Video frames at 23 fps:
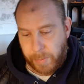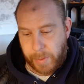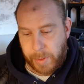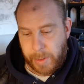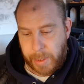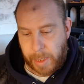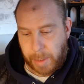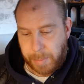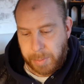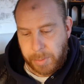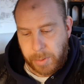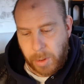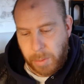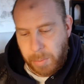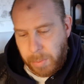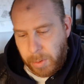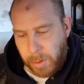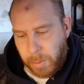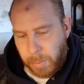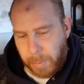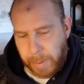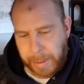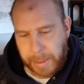Now, presumably
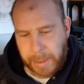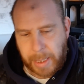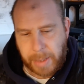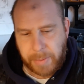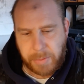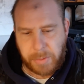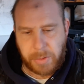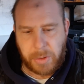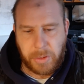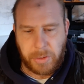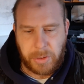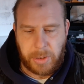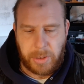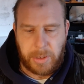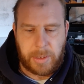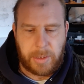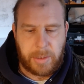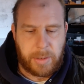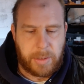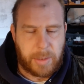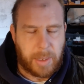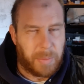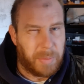you're wearing gloves because you
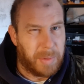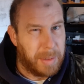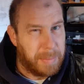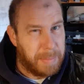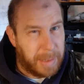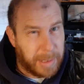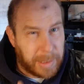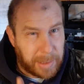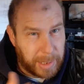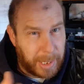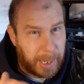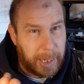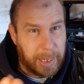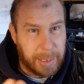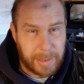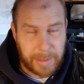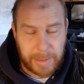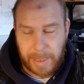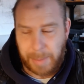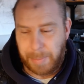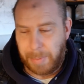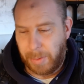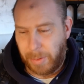don't want to mess your
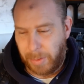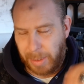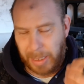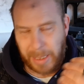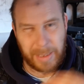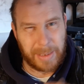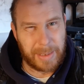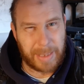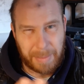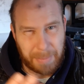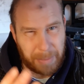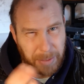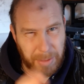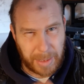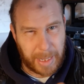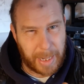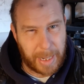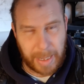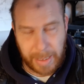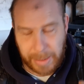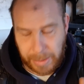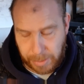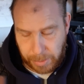hands up or get stuff on your
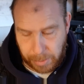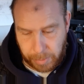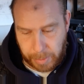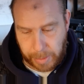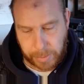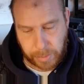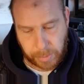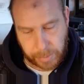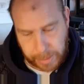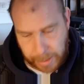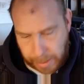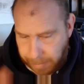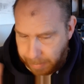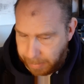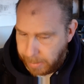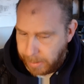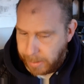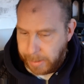hands and all that sort of stuff.